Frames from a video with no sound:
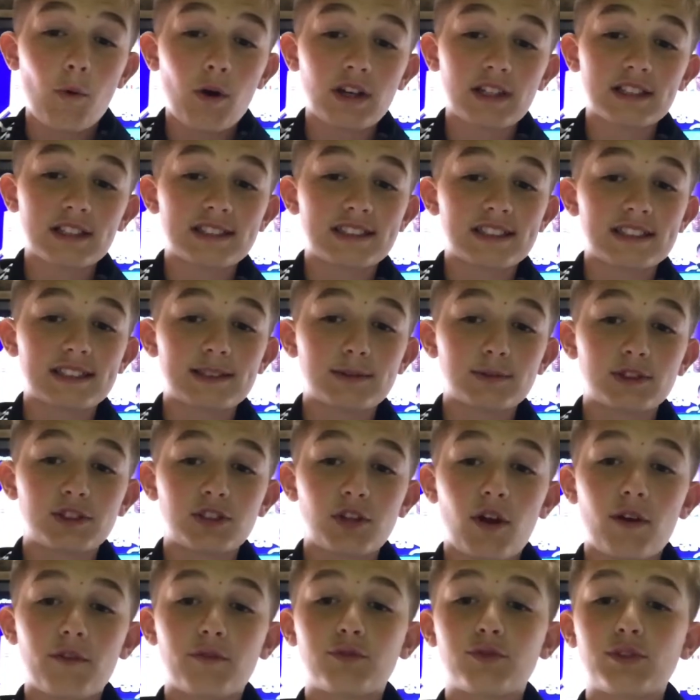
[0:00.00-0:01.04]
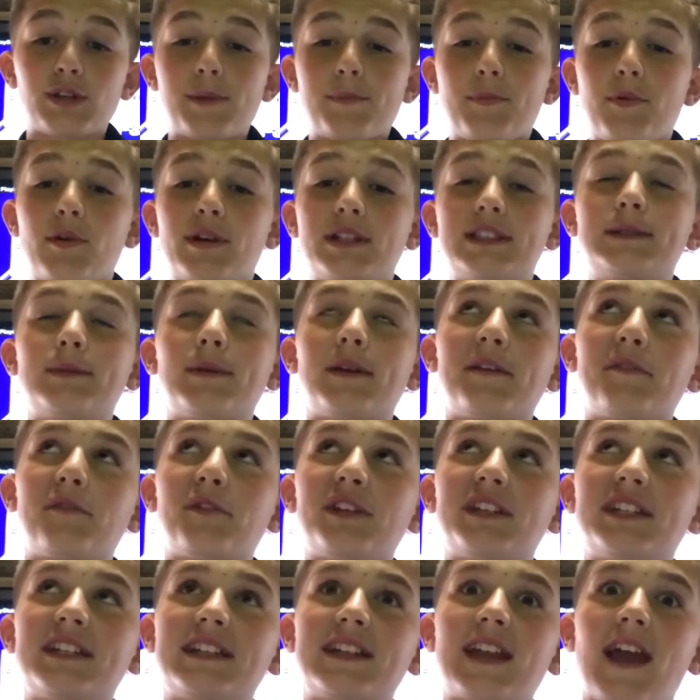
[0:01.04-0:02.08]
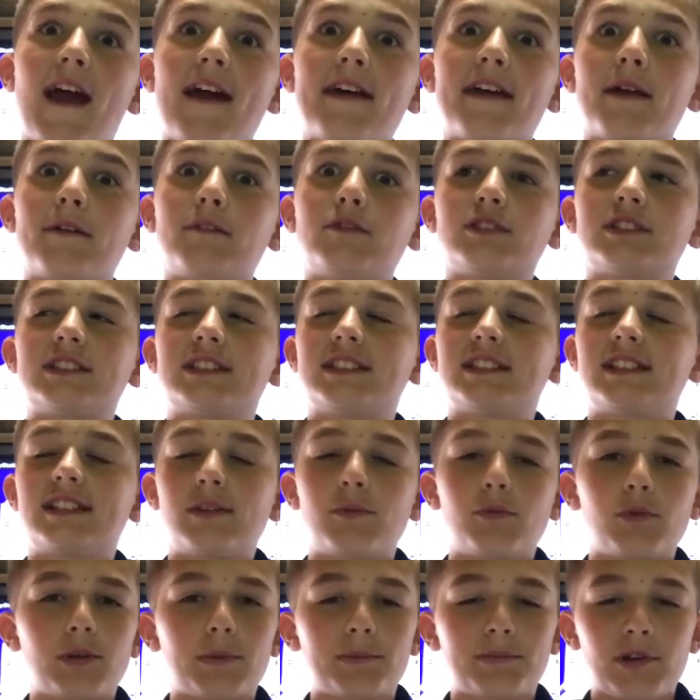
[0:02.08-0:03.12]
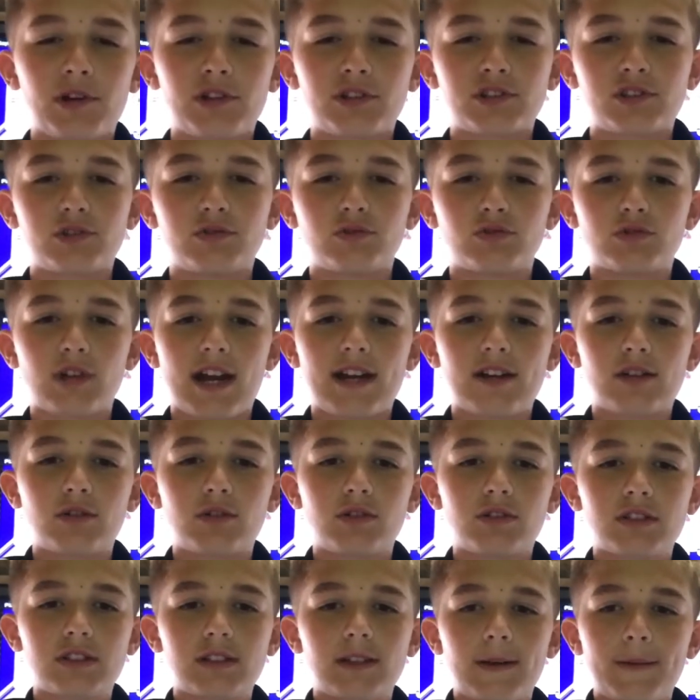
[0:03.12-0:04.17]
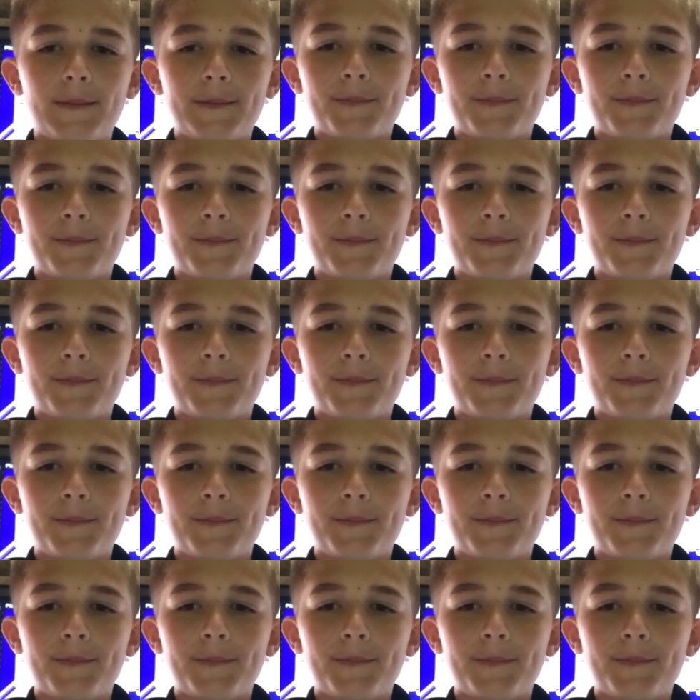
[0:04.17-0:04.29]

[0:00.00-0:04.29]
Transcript: 1 assist, which got him 3 points. But if he did get another assist, he would have broke the record.